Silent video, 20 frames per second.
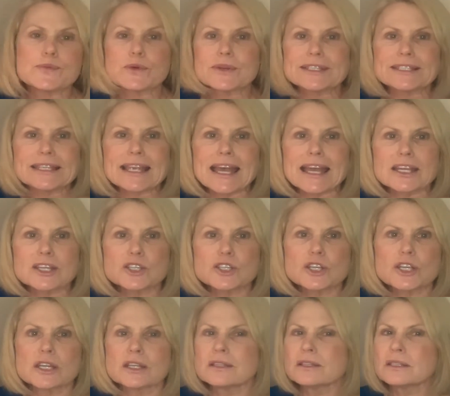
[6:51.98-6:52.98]
of
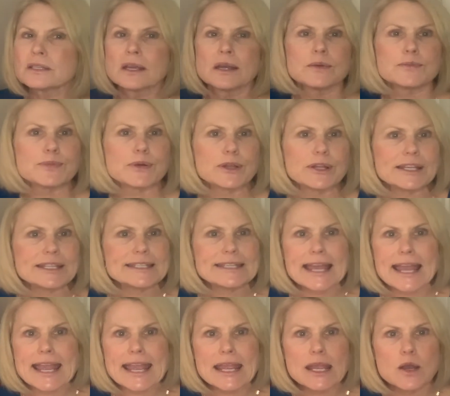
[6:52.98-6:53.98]
sections, put it
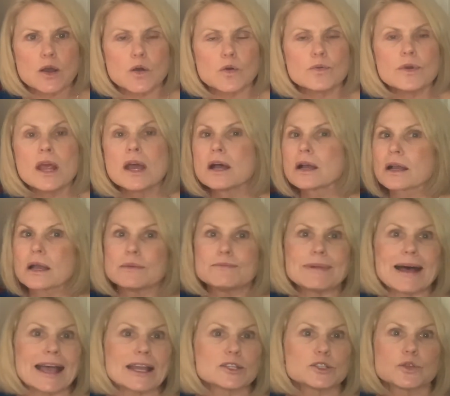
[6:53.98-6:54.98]
down, come
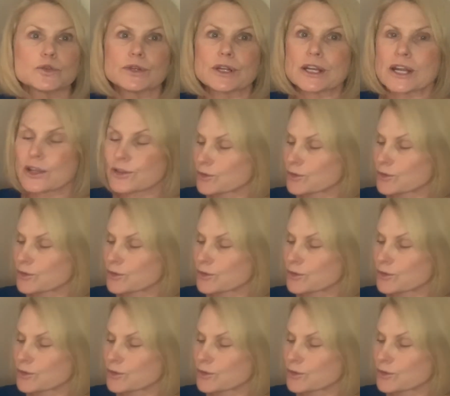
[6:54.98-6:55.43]
back to it another